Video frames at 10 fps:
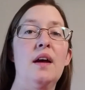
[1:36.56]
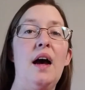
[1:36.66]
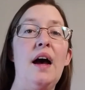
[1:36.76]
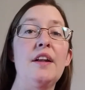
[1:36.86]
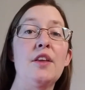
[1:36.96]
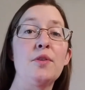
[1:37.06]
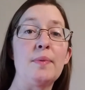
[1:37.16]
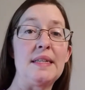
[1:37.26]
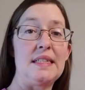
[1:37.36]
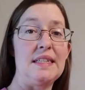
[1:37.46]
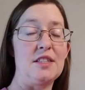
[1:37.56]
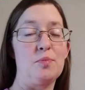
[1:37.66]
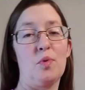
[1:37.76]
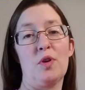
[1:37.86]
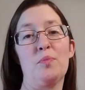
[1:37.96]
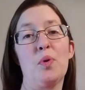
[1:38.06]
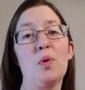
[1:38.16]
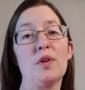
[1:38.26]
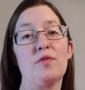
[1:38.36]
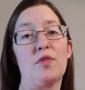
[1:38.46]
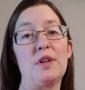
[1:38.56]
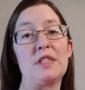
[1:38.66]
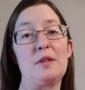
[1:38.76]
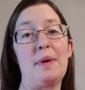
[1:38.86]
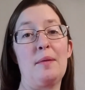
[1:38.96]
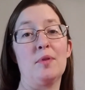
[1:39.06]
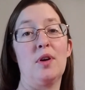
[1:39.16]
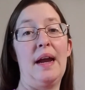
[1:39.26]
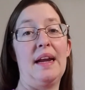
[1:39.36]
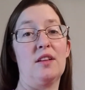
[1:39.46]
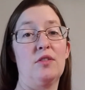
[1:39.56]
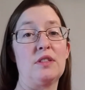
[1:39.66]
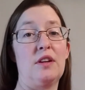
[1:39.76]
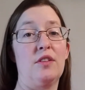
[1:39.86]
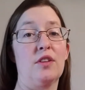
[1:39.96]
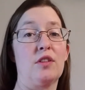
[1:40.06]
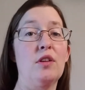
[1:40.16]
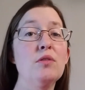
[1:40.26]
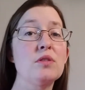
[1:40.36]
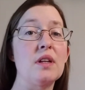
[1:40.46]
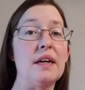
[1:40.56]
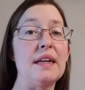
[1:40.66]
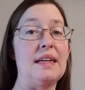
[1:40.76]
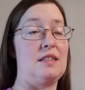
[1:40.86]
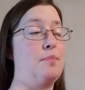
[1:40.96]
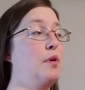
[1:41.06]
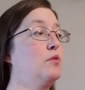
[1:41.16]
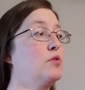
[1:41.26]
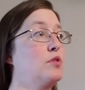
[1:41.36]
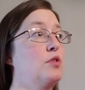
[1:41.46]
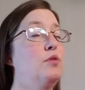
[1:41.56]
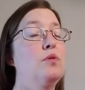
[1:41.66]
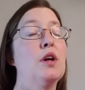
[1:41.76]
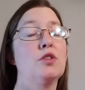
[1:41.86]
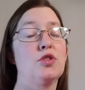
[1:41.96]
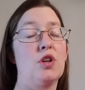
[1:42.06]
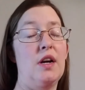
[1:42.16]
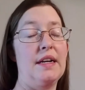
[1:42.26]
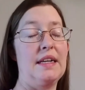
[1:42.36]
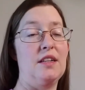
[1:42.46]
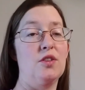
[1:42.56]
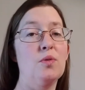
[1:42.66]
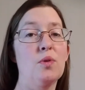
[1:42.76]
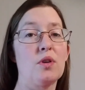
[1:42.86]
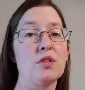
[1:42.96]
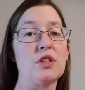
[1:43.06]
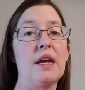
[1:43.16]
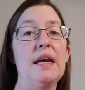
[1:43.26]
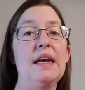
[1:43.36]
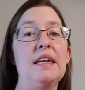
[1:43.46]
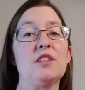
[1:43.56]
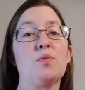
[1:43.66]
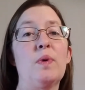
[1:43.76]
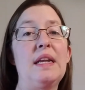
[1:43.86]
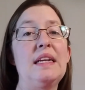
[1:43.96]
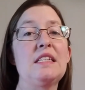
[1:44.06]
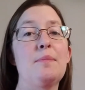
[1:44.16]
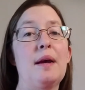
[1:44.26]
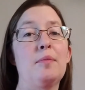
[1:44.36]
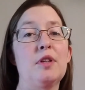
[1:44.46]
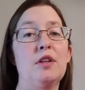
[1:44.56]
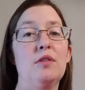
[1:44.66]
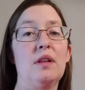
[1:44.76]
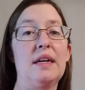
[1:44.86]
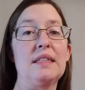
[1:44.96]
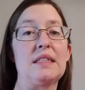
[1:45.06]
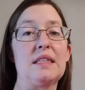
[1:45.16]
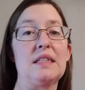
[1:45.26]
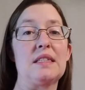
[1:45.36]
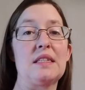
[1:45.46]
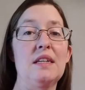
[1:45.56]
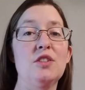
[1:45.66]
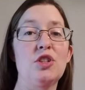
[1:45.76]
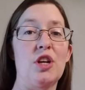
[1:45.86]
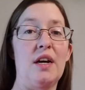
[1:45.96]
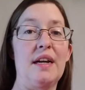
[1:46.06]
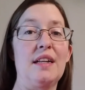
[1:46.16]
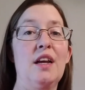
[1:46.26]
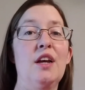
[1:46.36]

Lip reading: Another reason it's more important for us to be able to hang clothes out on the clothesline as opposed to drying indoors is we need to be able to utilize the sunshine